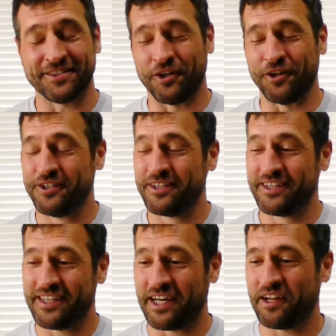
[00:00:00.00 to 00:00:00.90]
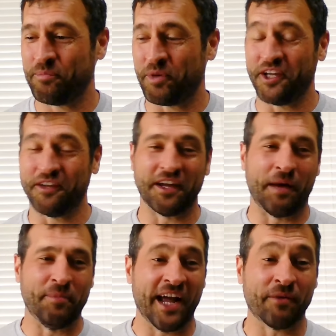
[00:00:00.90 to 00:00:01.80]
So, but
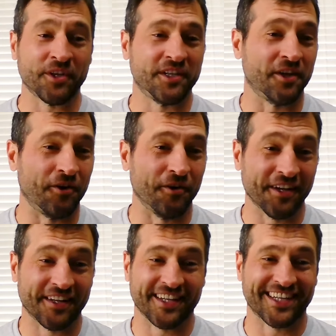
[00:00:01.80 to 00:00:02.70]
I mean, I really don't.